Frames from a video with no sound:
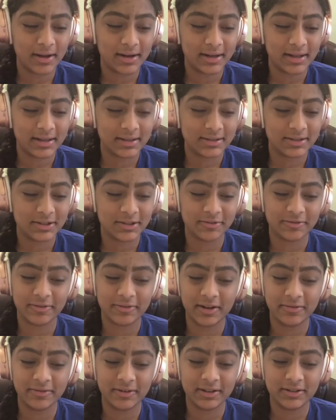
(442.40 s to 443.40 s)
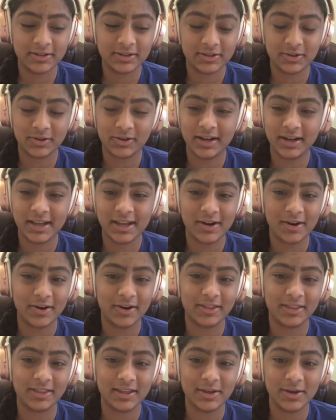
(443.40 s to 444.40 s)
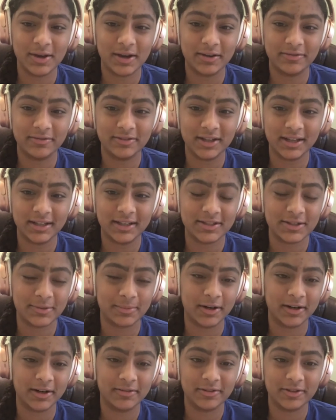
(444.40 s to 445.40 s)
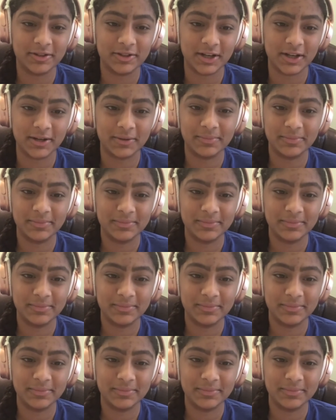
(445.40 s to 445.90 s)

is your favorite story or thing you have done as a part of your job?